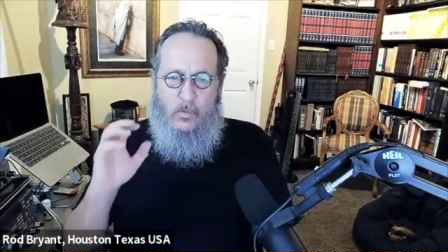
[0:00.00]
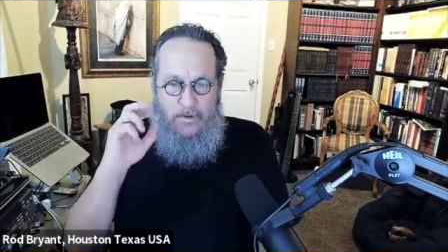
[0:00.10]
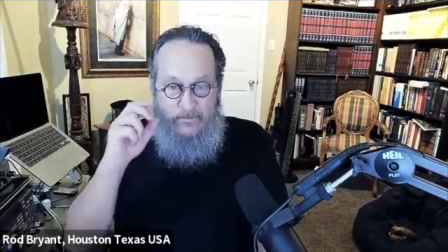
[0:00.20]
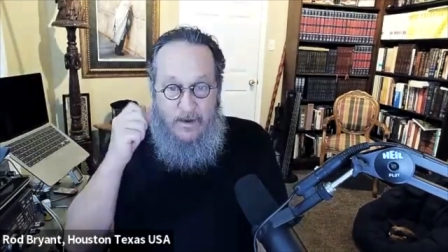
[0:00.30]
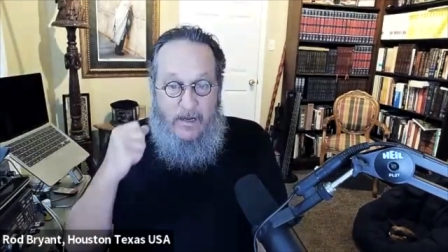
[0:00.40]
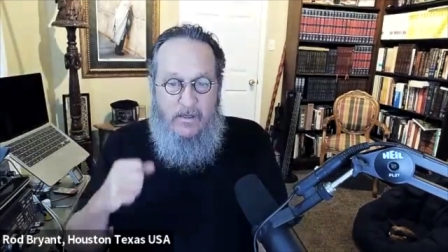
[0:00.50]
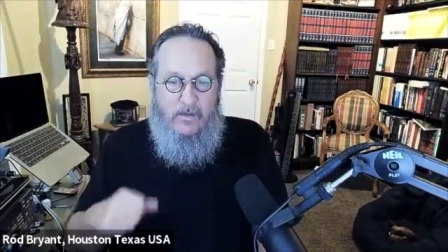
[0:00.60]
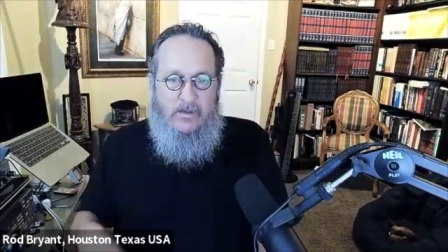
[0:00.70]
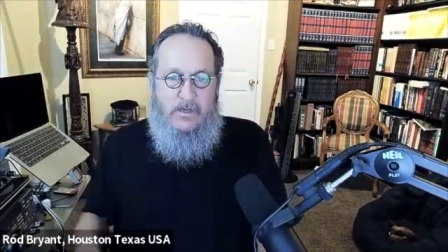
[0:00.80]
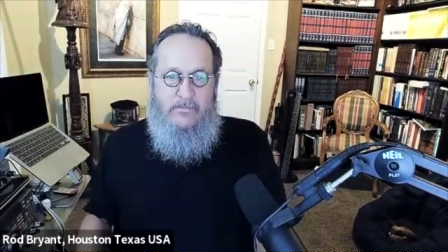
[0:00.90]
We've got to
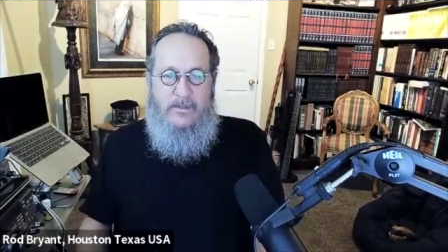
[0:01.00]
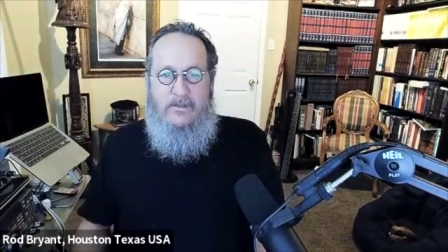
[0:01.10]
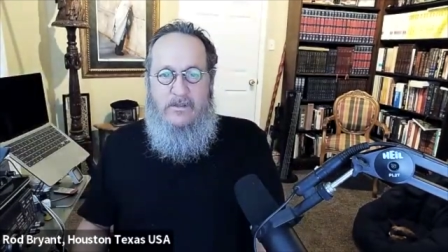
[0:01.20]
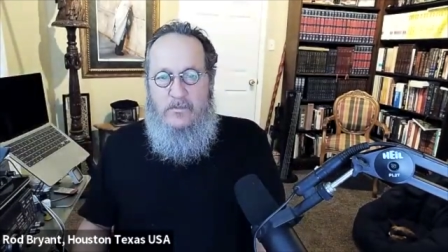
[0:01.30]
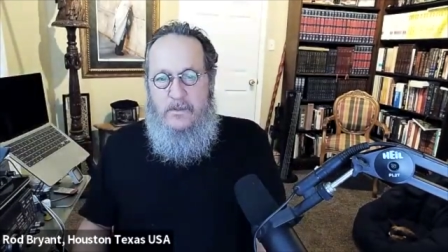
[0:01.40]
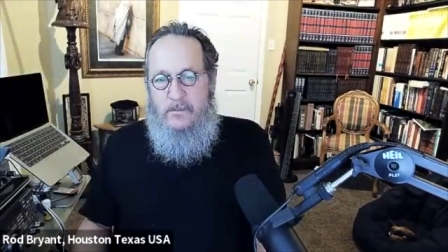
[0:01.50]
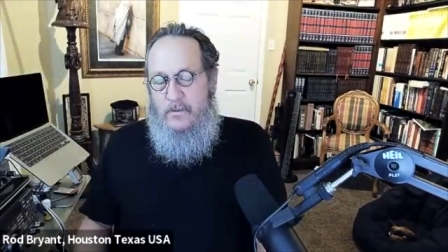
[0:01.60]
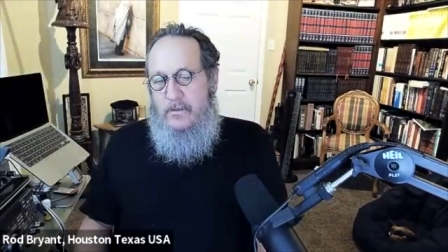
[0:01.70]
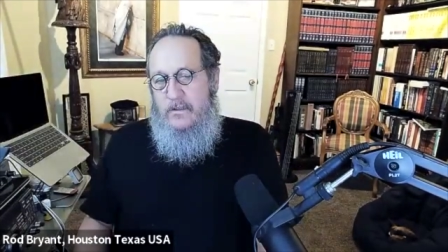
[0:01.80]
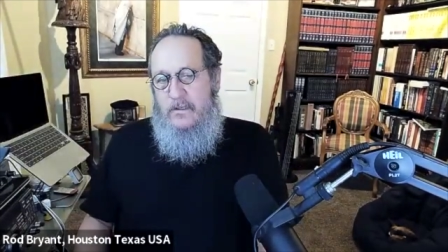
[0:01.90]
do something to these people.